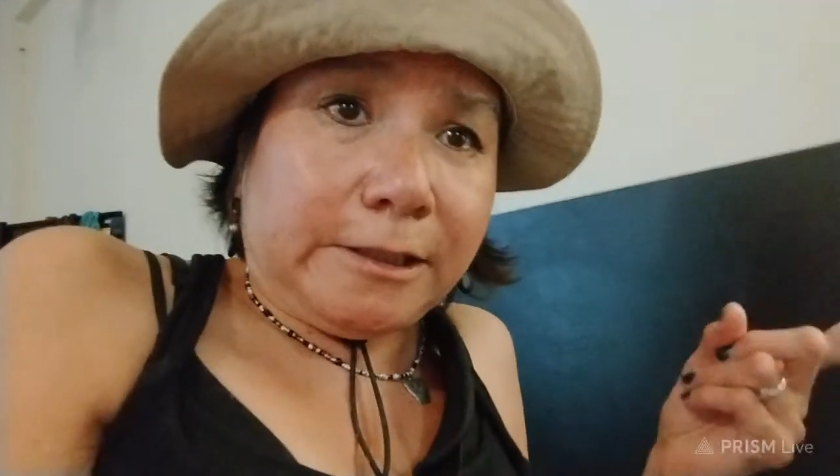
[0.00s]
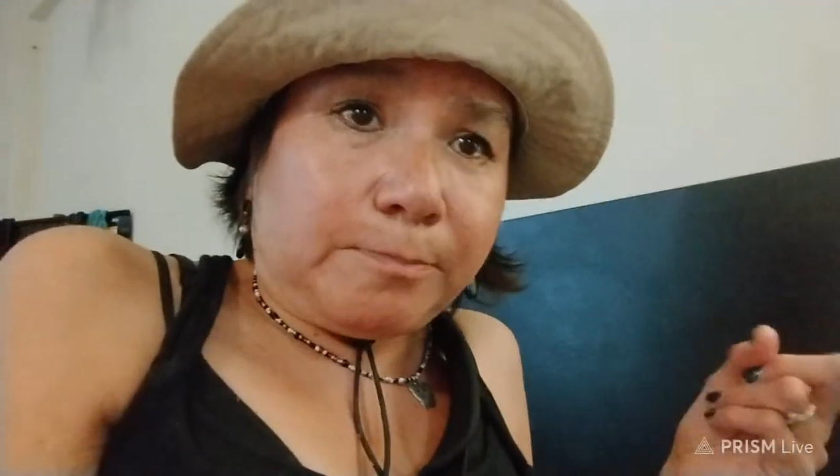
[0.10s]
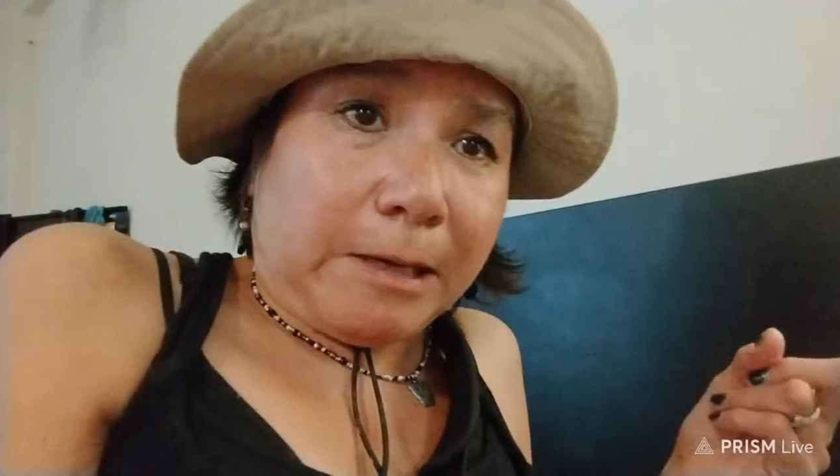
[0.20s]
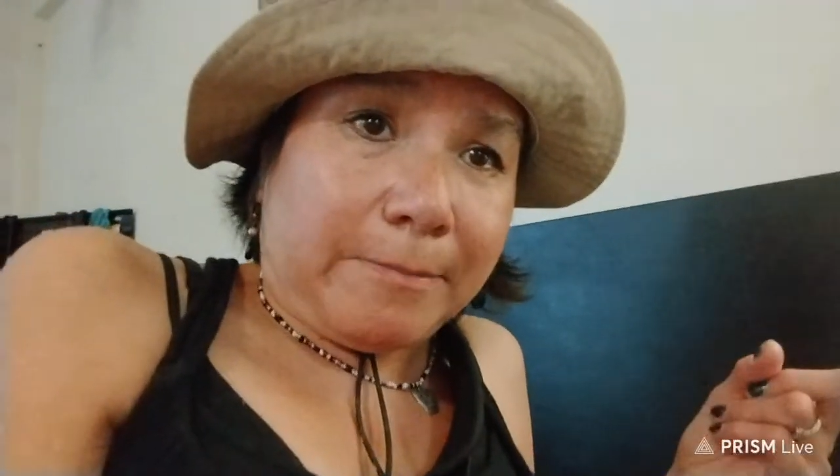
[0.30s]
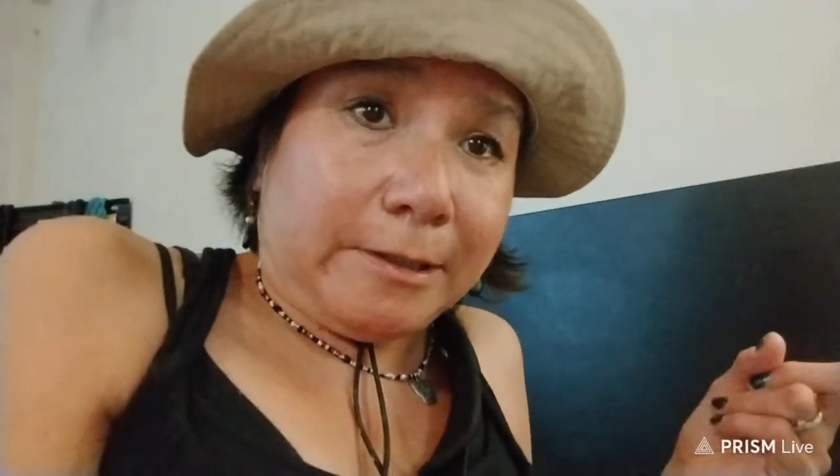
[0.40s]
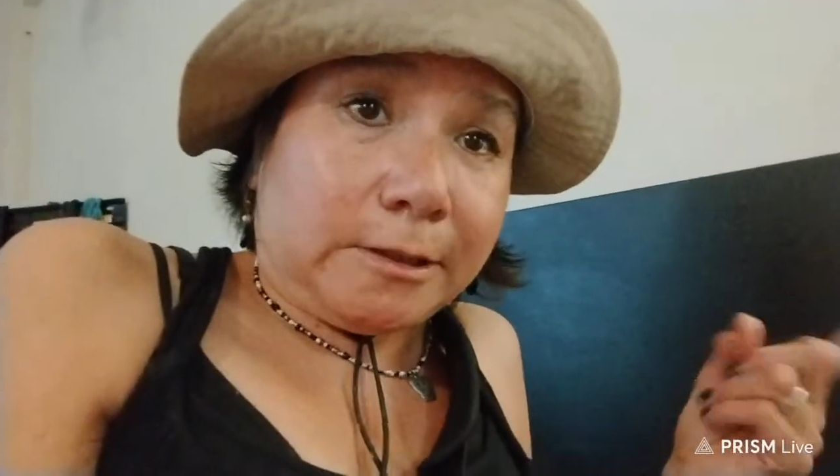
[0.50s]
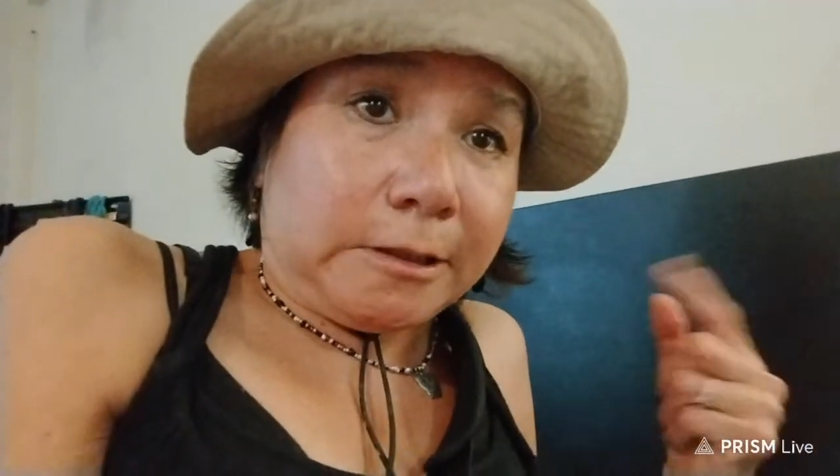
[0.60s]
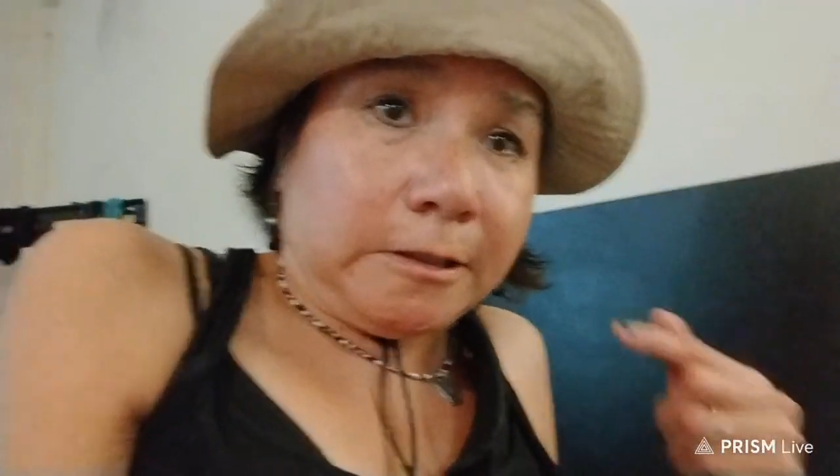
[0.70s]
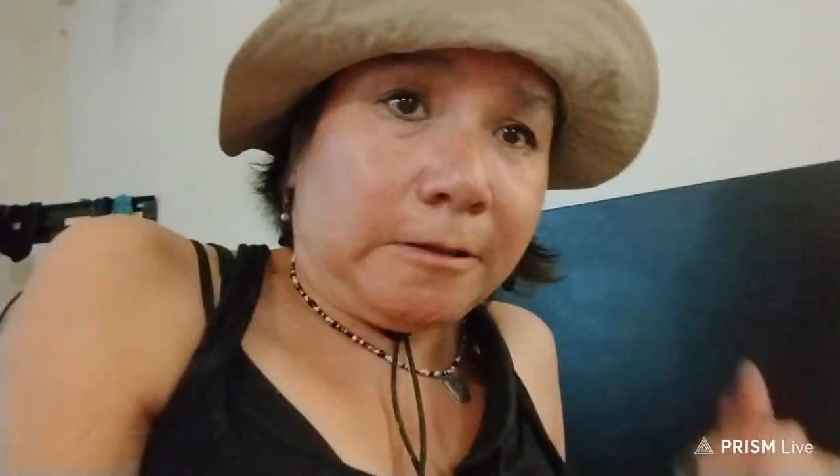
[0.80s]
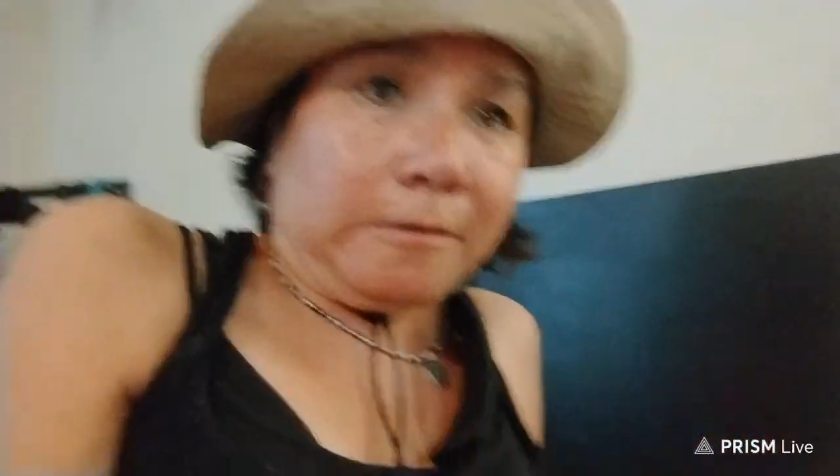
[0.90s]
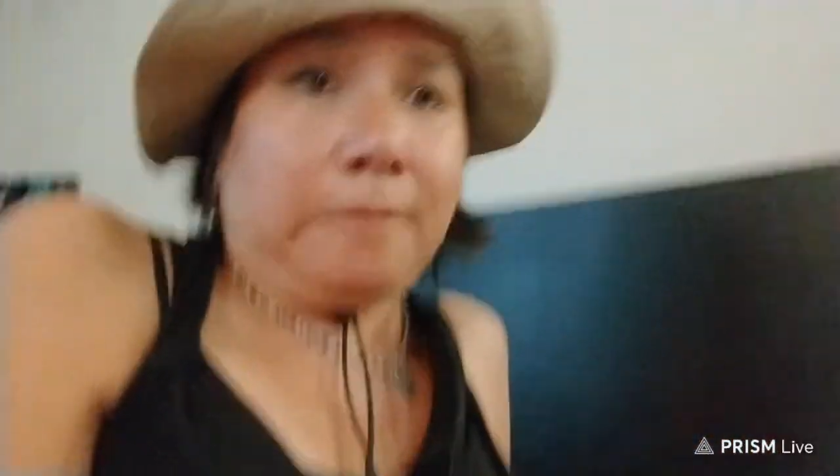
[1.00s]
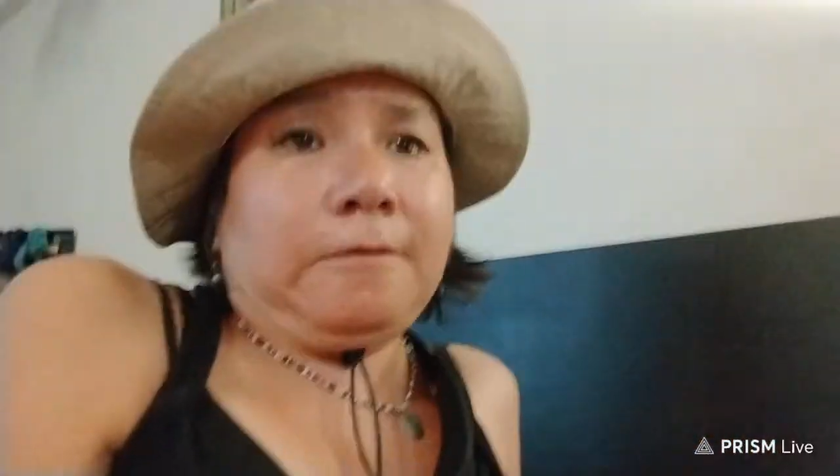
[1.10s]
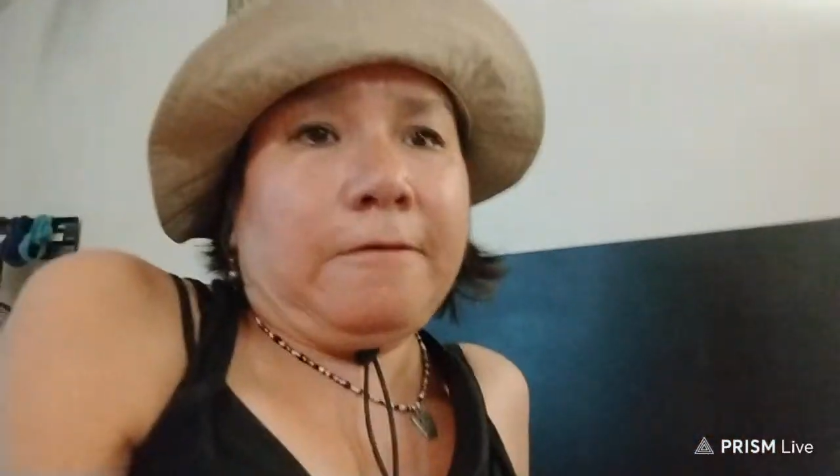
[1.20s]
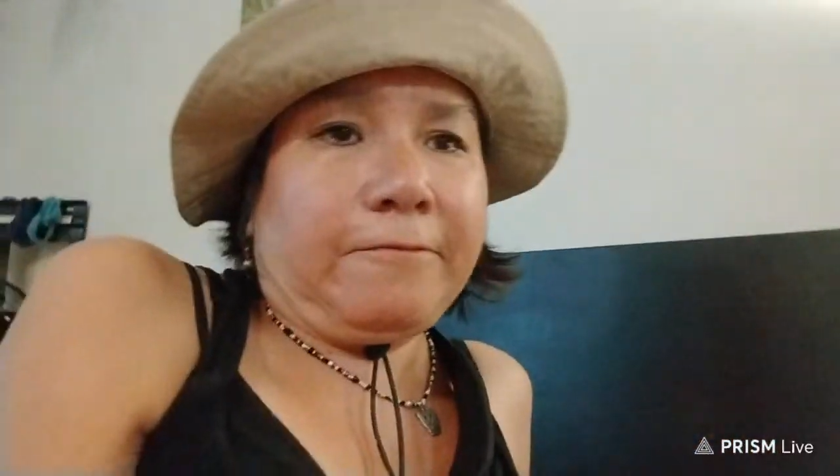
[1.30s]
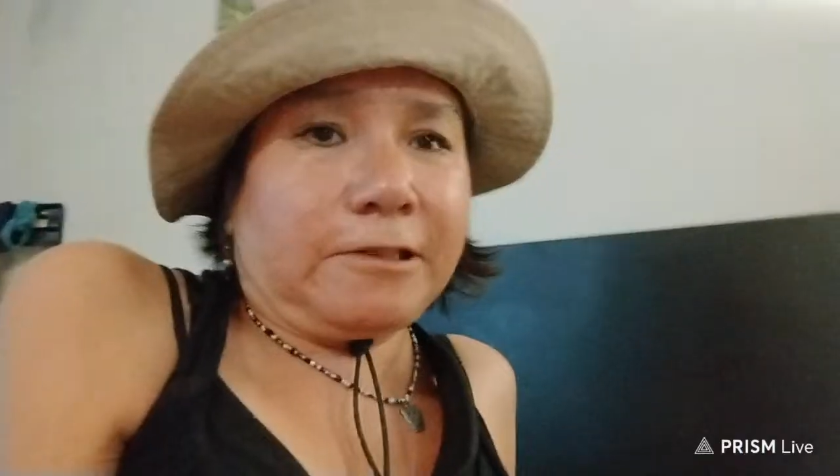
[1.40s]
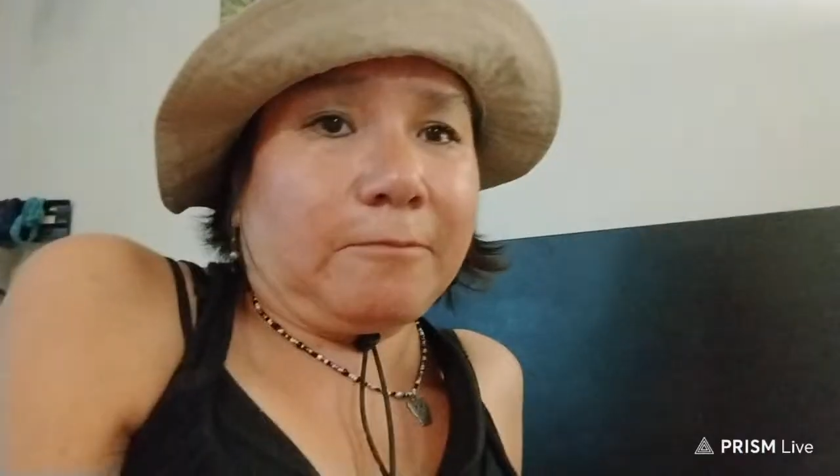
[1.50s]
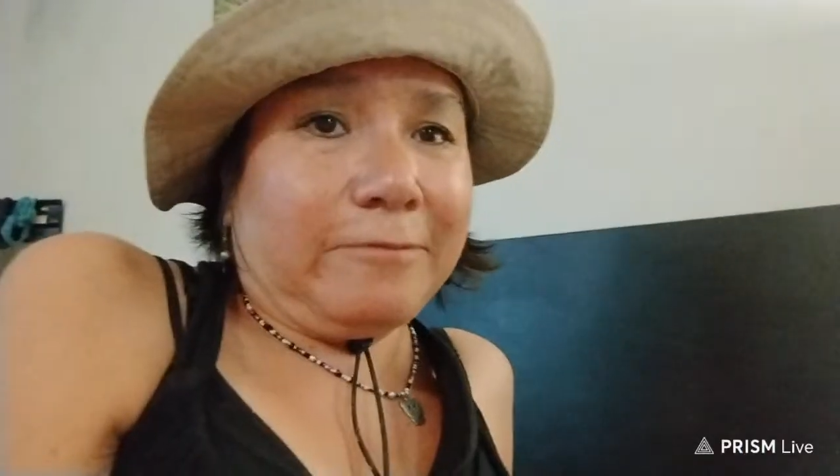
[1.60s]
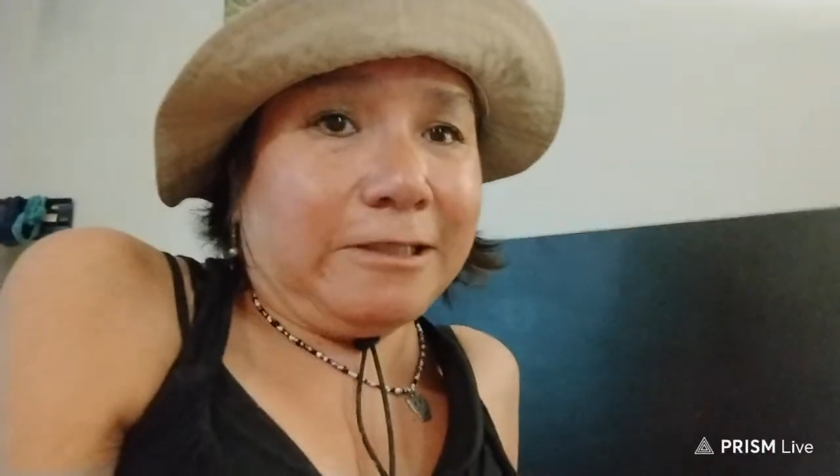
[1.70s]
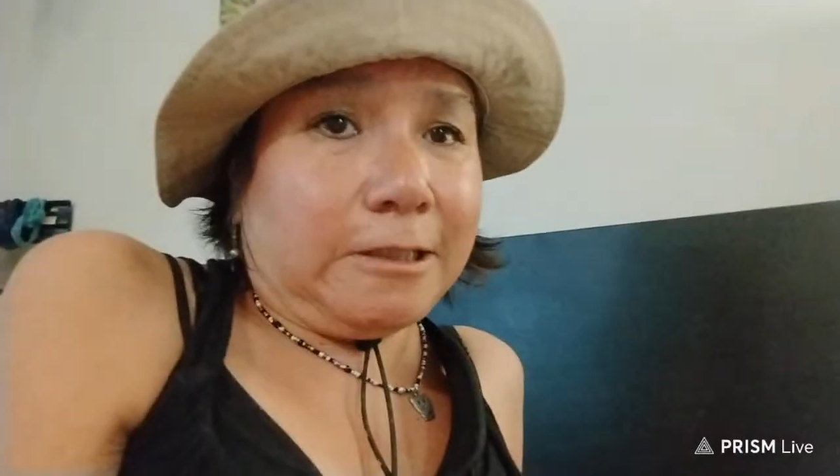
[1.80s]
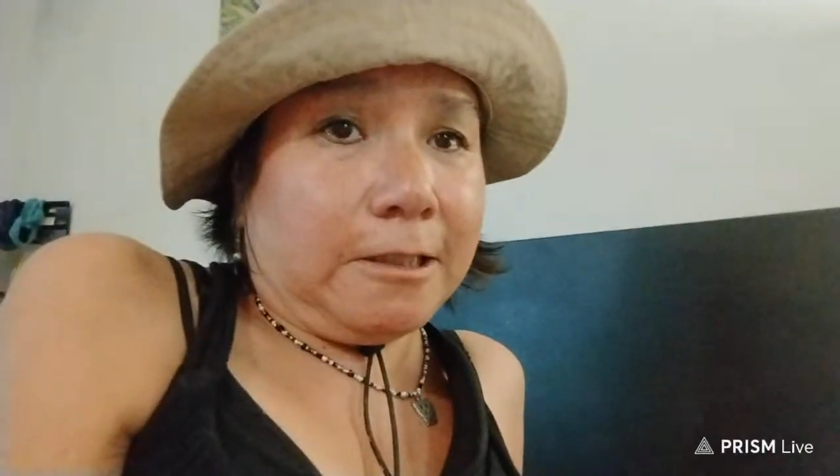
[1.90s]
babies, for some
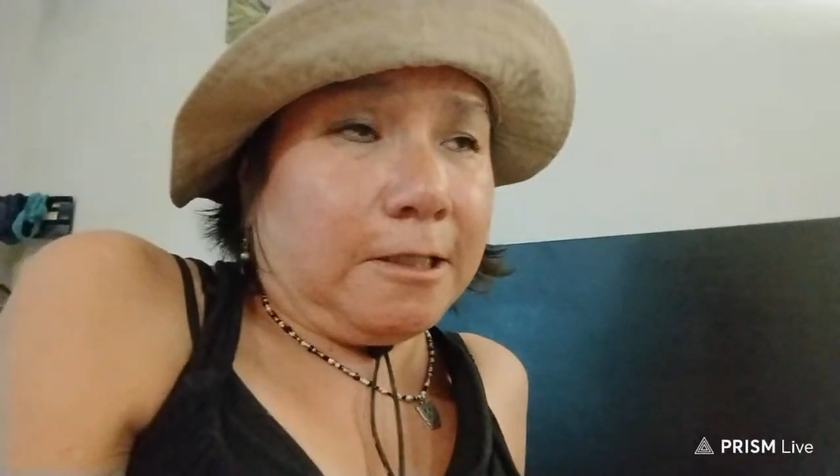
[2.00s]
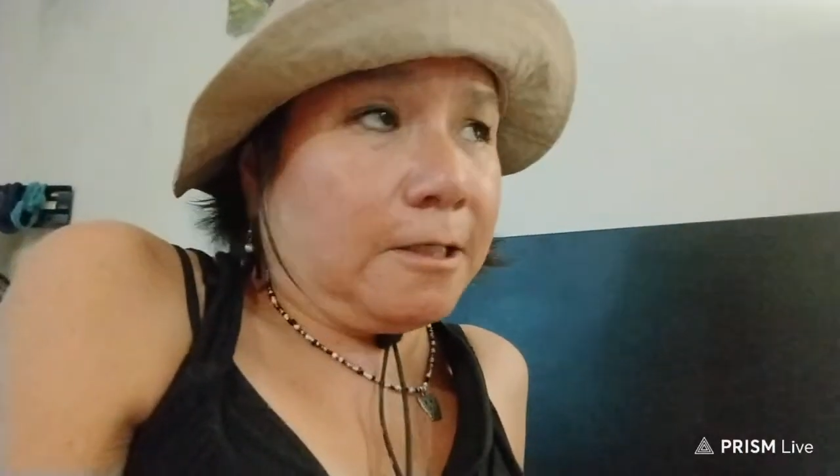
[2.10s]
reason.